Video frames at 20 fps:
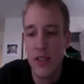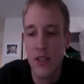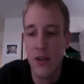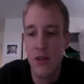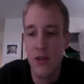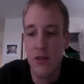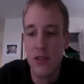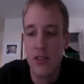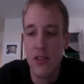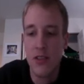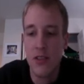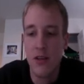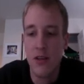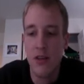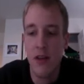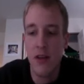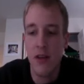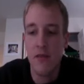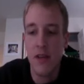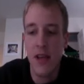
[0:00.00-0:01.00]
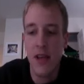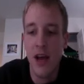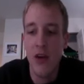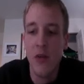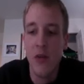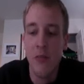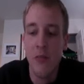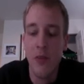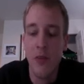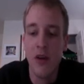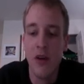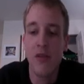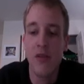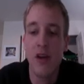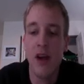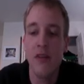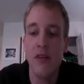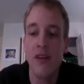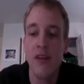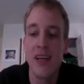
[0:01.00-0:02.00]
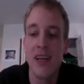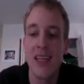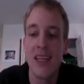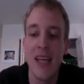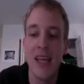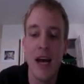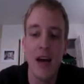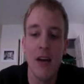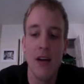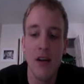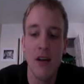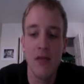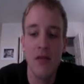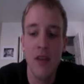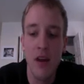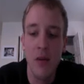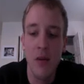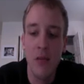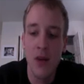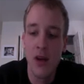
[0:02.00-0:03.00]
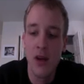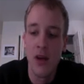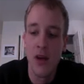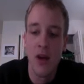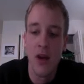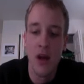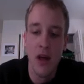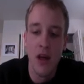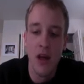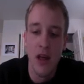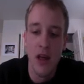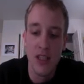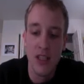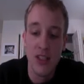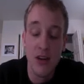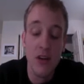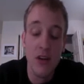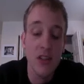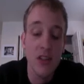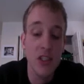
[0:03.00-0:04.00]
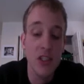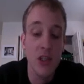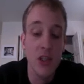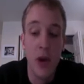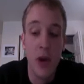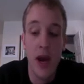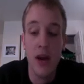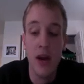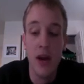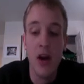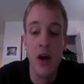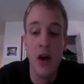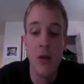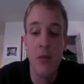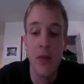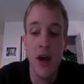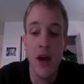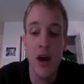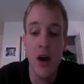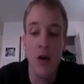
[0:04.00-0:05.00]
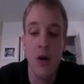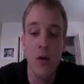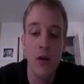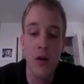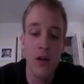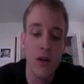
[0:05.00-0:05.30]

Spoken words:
You don't necessarily have to count it, but if you're having a lot of them, it starts to add up. Now,